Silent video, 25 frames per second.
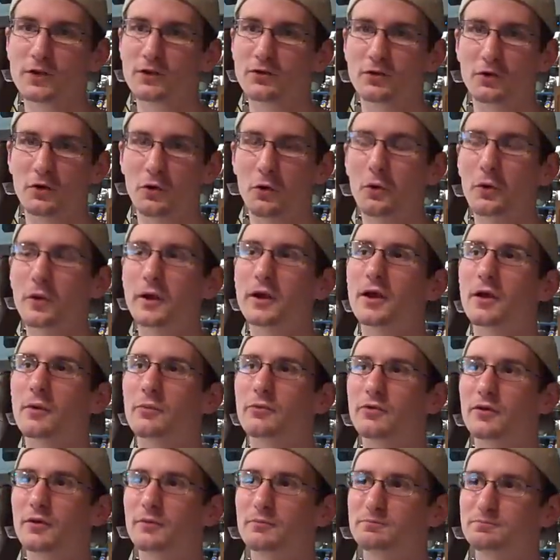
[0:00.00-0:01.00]
So Cory
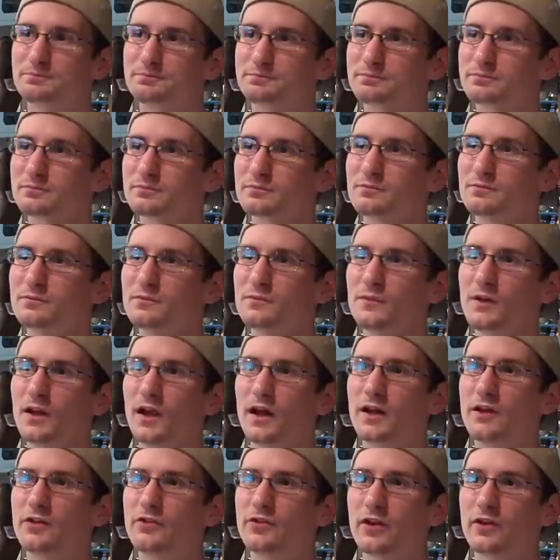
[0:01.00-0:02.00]
comes in
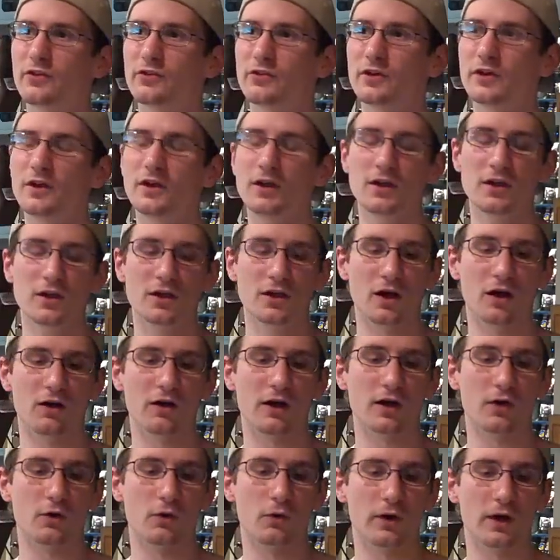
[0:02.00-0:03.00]
and he says all
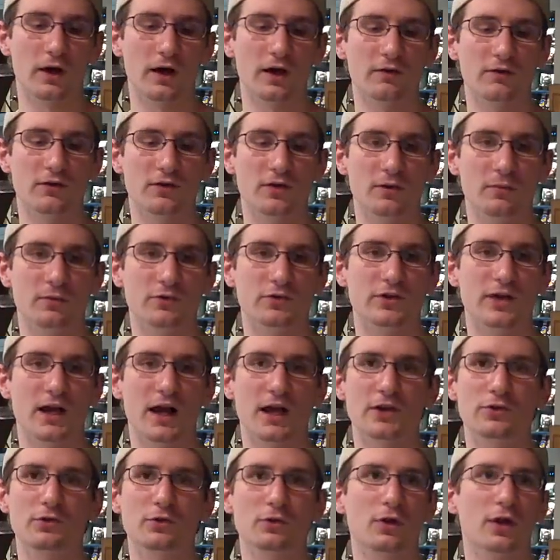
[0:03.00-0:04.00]
right, Cory, I'll give it to you, but you
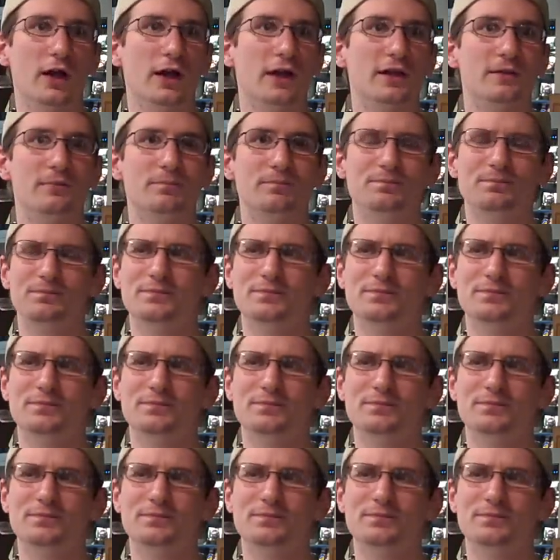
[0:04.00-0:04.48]
got to do like